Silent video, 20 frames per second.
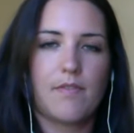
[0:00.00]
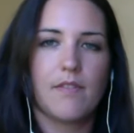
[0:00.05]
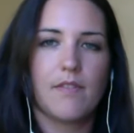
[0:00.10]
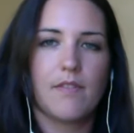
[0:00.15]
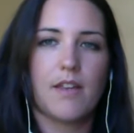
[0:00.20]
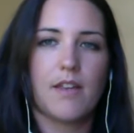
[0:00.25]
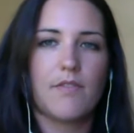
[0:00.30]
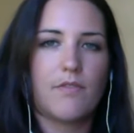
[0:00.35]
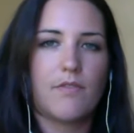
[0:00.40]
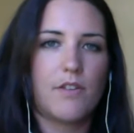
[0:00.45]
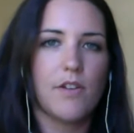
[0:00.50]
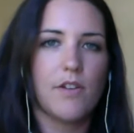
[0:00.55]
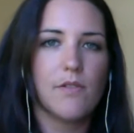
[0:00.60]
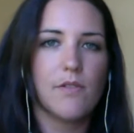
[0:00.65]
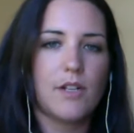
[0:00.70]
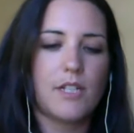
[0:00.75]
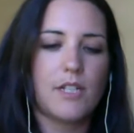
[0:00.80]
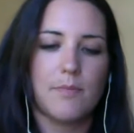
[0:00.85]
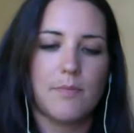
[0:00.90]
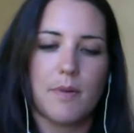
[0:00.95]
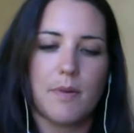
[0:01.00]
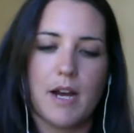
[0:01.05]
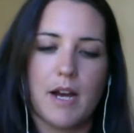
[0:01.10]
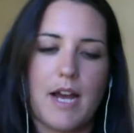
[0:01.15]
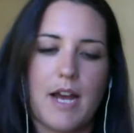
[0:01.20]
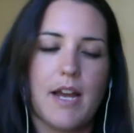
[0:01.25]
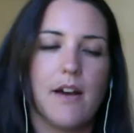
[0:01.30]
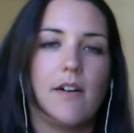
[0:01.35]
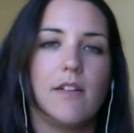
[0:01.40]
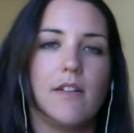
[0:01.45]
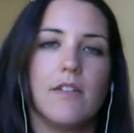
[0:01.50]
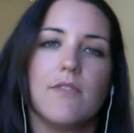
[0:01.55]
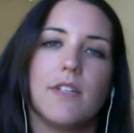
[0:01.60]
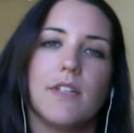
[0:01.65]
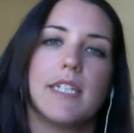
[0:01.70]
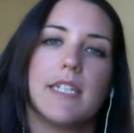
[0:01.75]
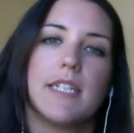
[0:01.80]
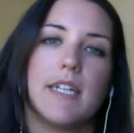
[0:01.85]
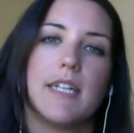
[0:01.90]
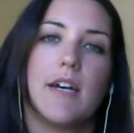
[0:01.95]
if you were to buy all of
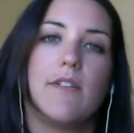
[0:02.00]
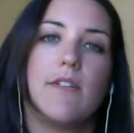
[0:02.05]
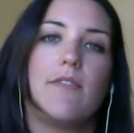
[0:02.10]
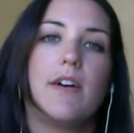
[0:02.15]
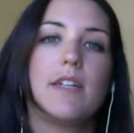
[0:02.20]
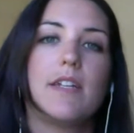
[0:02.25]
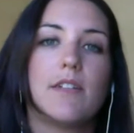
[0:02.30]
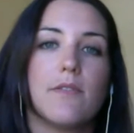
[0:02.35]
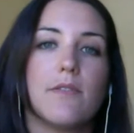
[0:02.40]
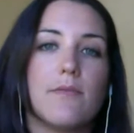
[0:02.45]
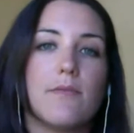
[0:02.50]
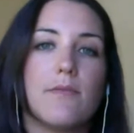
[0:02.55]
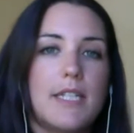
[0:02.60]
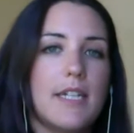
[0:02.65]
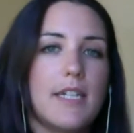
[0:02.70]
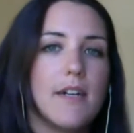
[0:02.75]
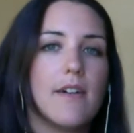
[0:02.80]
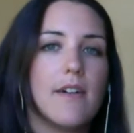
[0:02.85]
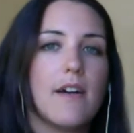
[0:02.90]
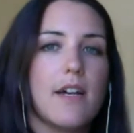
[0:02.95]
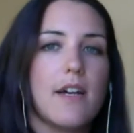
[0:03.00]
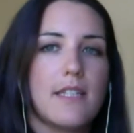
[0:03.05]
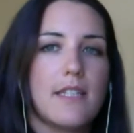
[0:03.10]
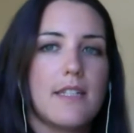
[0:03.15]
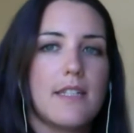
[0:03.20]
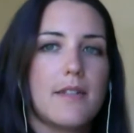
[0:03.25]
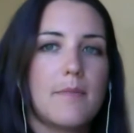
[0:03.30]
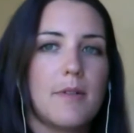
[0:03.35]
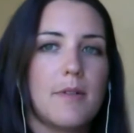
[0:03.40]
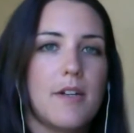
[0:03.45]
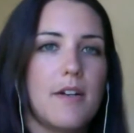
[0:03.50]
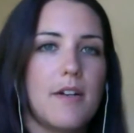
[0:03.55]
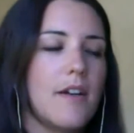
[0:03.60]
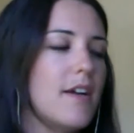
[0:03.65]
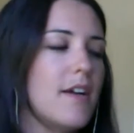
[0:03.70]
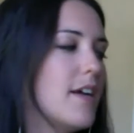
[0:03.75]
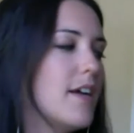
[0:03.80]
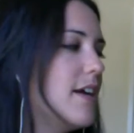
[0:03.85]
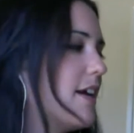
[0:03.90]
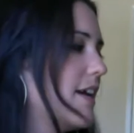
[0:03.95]
this stuff as a retail
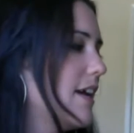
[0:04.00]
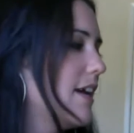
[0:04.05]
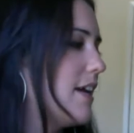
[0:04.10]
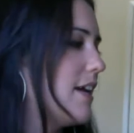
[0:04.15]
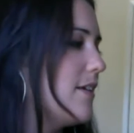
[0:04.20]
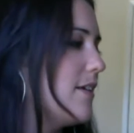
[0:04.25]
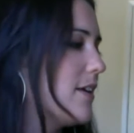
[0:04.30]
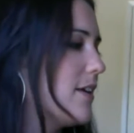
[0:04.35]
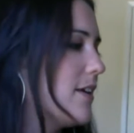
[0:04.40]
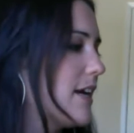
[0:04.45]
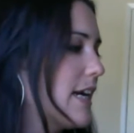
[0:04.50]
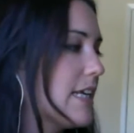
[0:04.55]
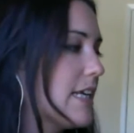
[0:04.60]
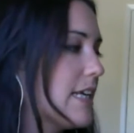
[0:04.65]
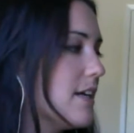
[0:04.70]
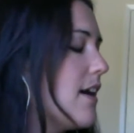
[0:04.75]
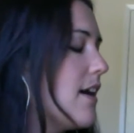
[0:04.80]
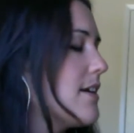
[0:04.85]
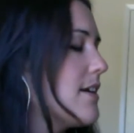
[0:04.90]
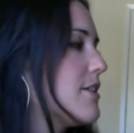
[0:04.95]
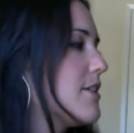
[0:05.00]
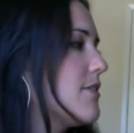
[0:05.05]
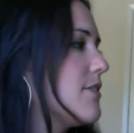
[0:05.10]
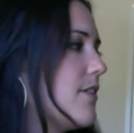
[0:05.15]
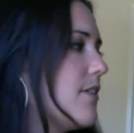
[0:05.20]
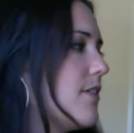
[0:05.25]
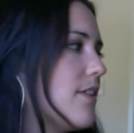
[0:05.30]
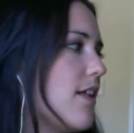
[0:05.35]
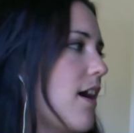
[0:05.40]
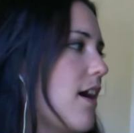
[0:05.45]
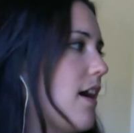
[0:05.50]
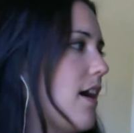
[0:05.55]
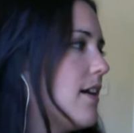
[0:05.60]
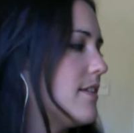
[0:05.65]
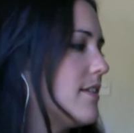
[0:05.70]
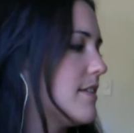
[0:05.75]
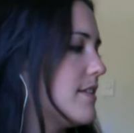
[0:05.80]
customer, it would kind of cost you a lot.